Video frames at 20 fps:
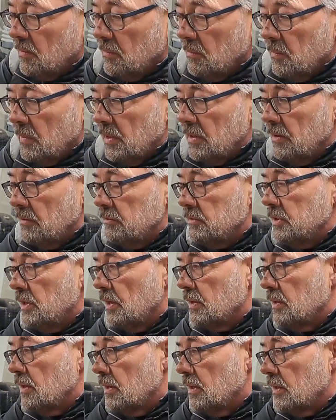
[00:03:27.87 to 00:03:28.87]
When you've
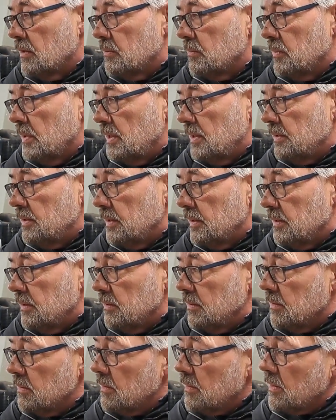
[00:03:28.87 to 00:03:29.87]
done a lot of
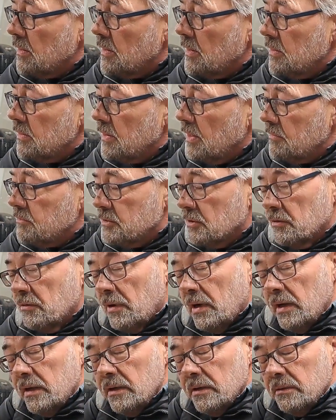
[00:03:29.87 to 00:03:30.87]
welding, you have to
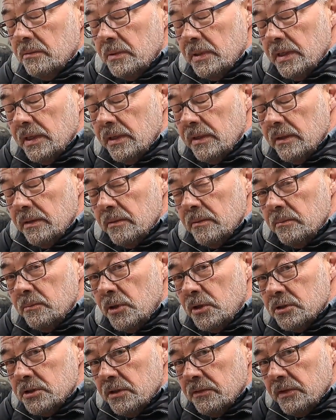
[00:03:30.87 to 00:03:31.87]
grind away
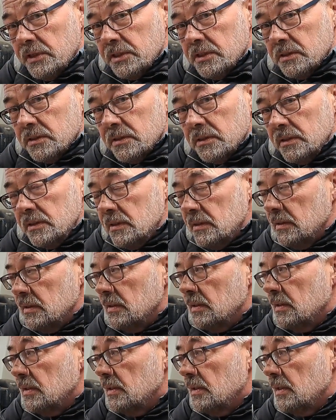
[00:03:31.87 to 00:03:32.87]
most of it.
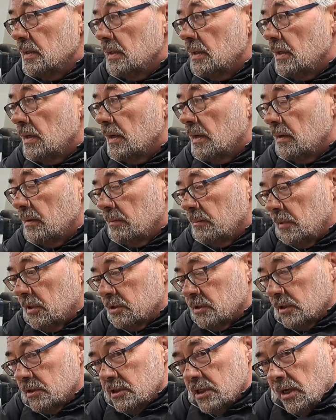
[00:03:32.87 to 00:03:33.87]

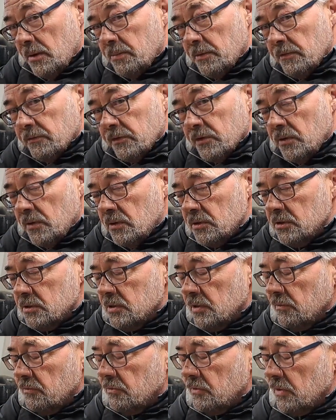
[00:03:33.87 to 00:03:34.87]
What's on top, of
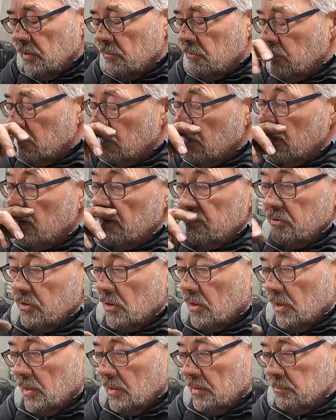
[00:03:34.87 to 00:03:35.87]
course, if
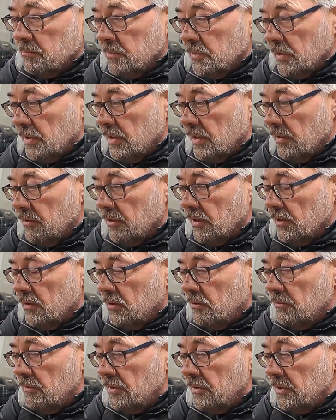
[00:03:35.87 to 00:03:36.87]
you're going to put anything
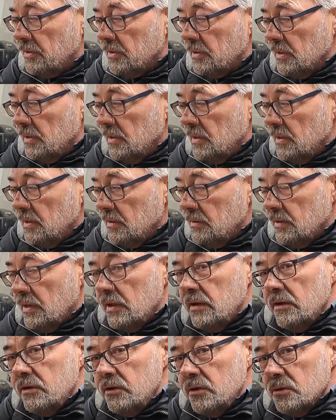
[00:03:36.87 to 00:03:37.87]
over it,
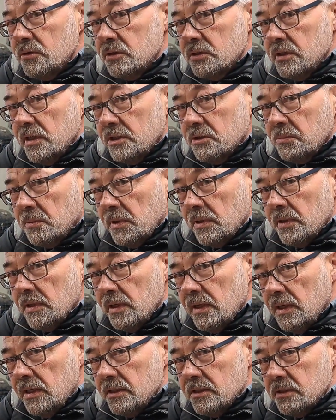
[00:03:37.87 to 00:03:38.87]
then you use this
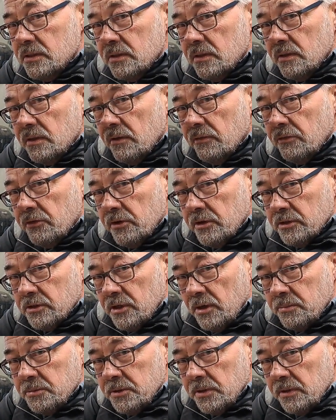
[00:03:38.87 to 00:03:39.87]
one as the first
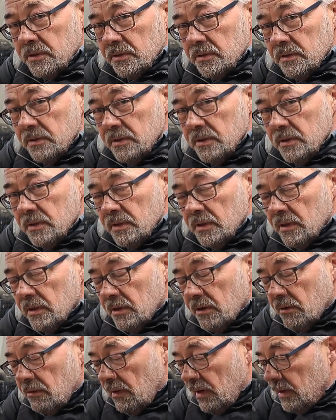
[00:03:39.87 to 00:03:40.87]

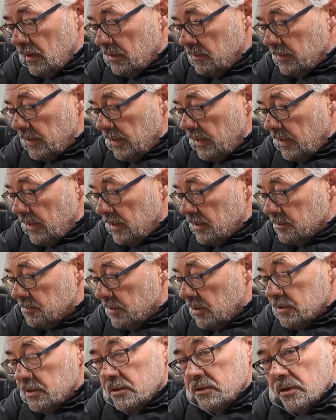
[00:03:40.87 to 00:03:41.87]
option. Grind away as
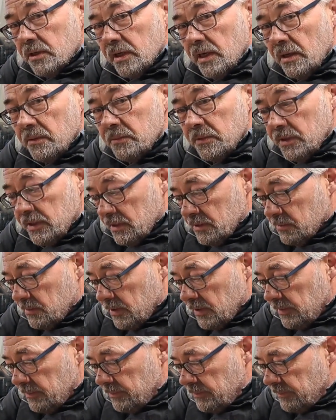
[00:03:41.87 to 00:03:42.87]
much as you can with this one.